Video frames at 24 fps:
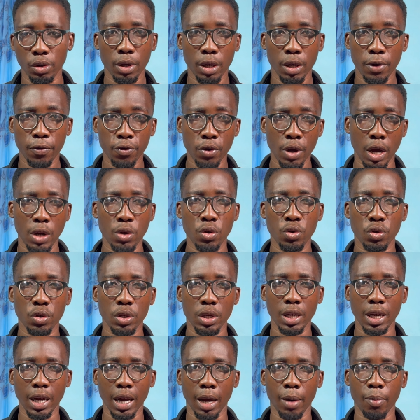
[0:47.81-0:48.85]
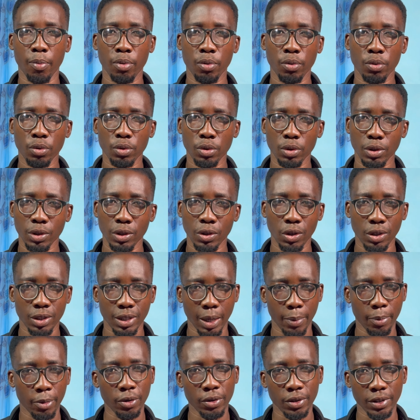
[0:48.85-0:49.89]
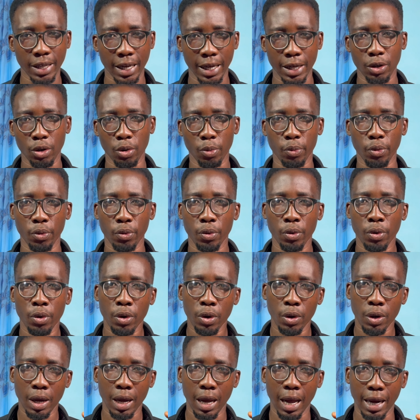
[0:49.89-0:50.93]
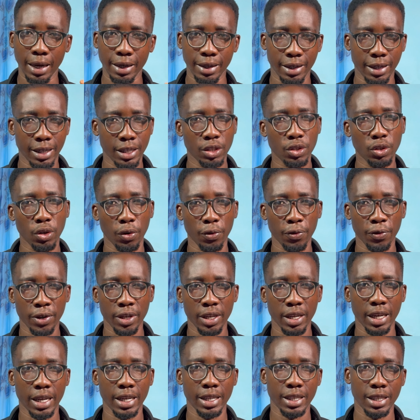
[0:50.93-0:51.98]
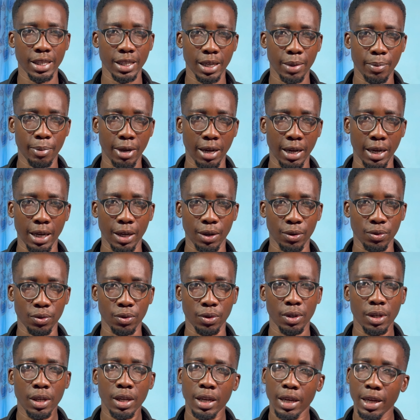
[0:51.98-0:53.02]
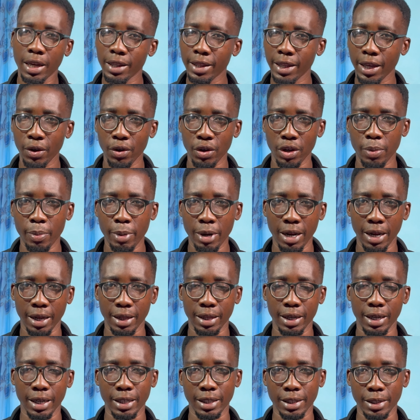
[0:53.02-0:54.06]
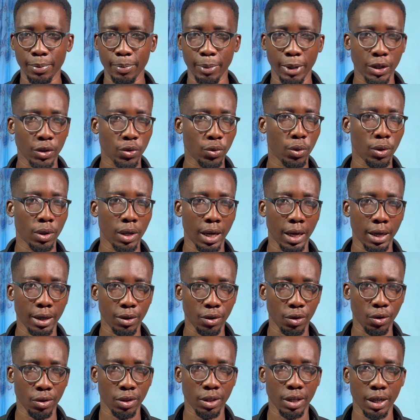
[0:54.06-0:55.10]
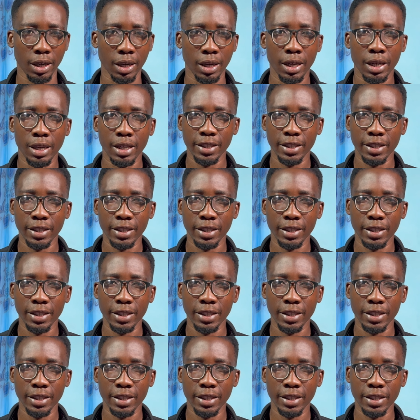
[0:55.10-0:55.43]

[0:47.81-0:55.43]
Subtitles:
If you are new to the app, just tap on sign up and create your free Airtm account. Enter your email address, password, and country.